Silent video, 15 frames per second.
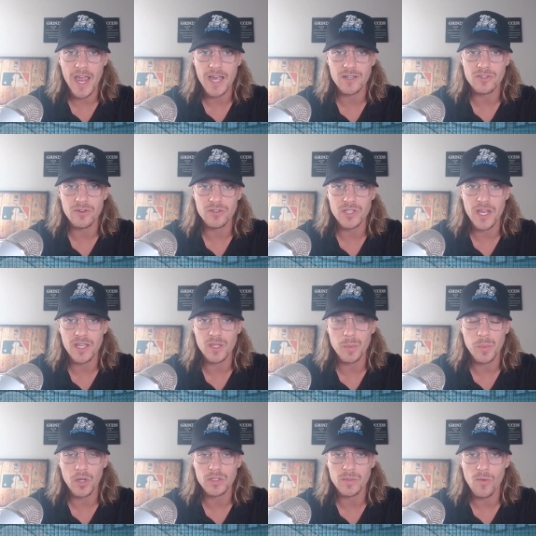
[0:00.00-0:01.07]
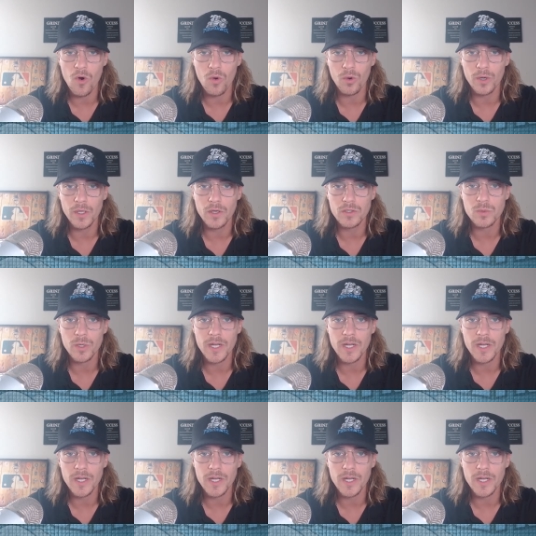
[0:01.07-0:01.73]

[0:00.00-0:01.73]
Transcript: Astros and the Baltimore Orioles,